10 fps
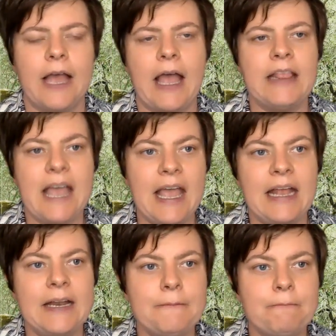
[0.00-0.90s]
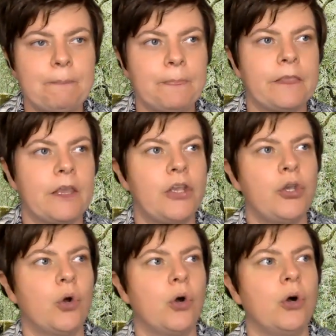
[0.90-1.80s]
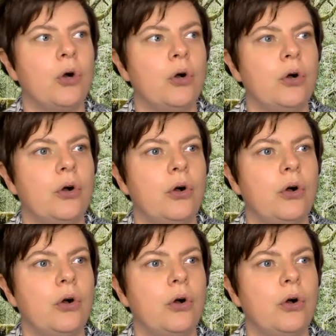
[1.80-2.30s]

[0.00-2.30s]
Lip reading: and then the